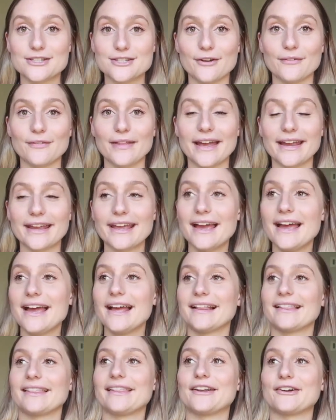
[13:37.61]
So like
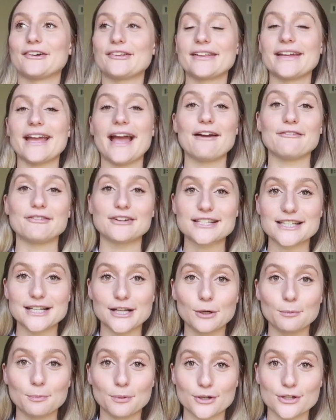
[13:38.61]
literally every
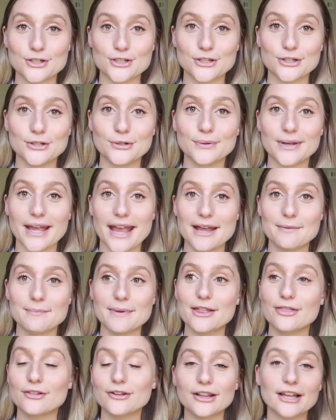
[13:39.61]
single person who came in,